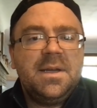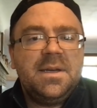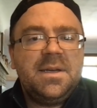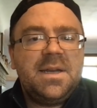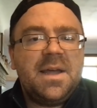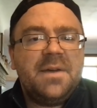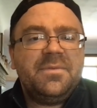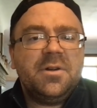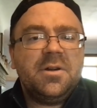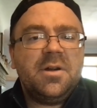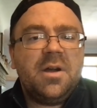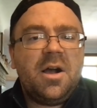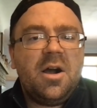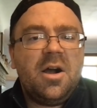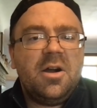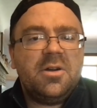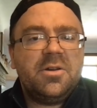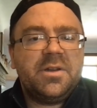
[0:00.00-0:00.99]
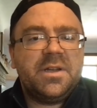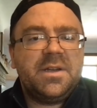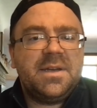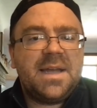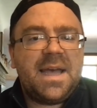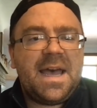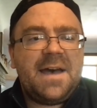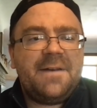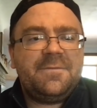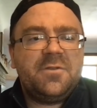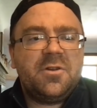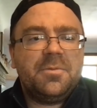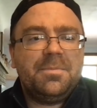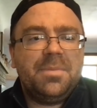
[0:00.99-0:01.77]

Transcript: never hardened after